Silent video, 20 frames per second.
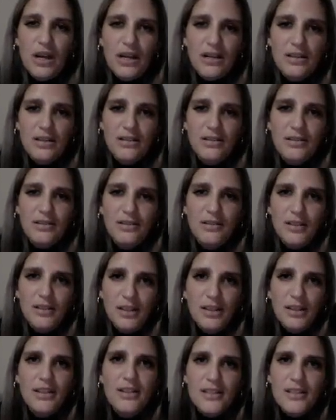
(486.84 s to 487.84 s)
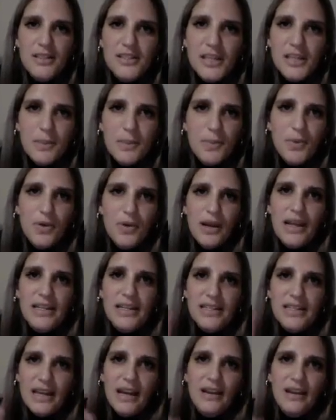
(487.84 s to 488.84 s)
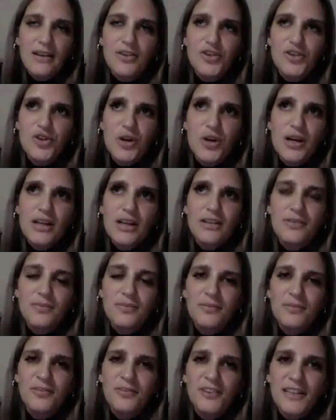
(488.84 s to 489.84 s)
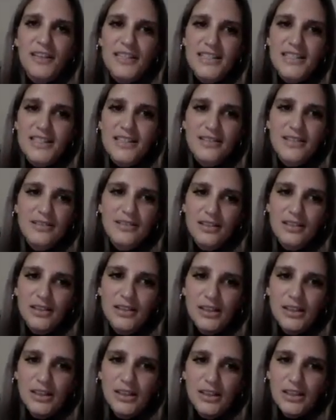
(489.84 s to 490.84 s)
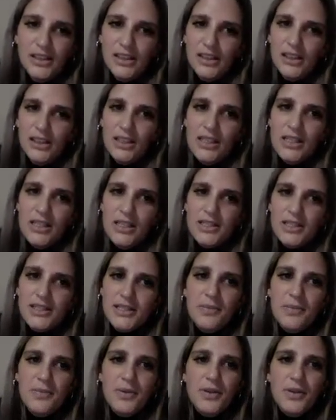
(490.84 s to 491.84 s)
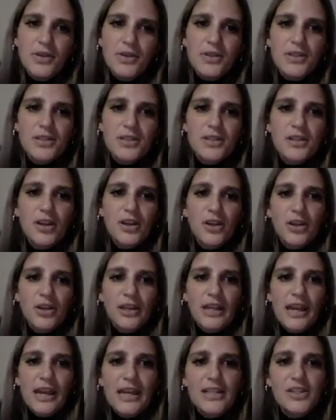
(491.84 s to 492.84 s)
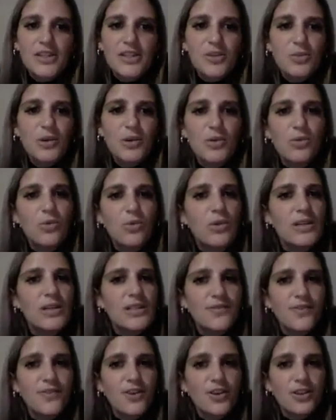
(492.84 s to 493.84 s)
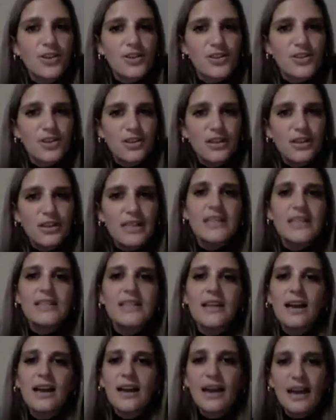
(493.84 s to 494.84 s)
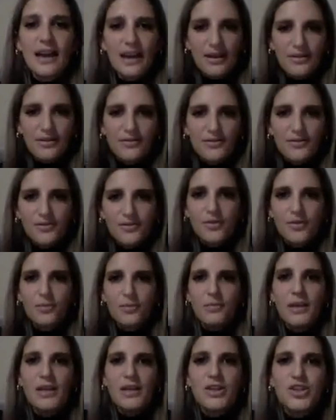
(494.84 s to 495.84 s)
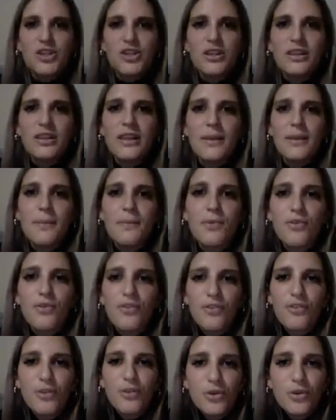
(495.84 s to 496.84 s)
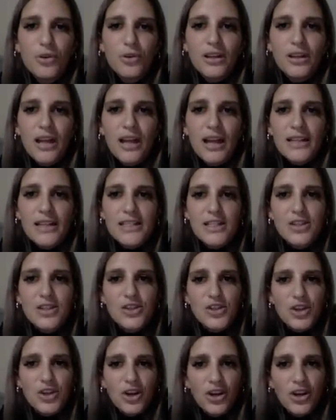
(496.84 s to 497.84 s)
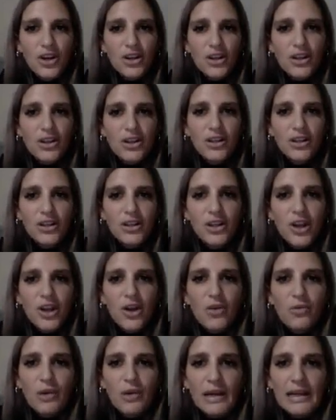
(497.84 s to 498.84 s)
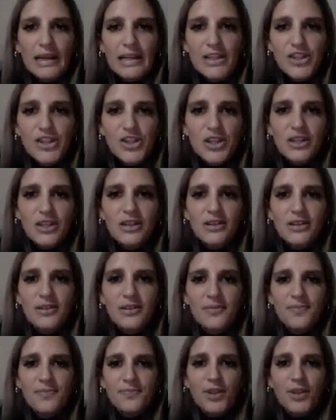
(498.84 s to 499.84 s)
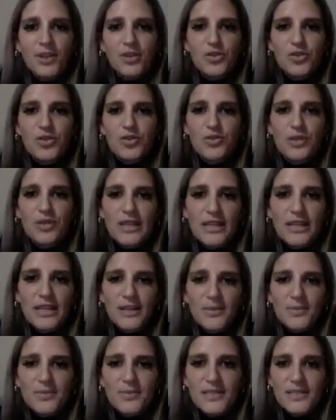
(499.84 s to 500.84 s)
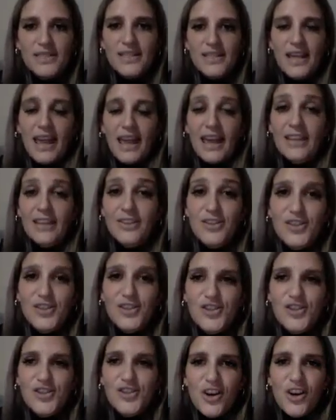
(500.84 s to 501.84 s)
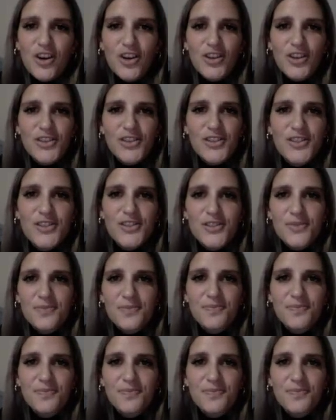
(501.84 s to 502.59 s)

to separate and try to fix symbols. Okay, so we will always focus on these. I have mentioned them before: light and dark, religion, dreams, and stars.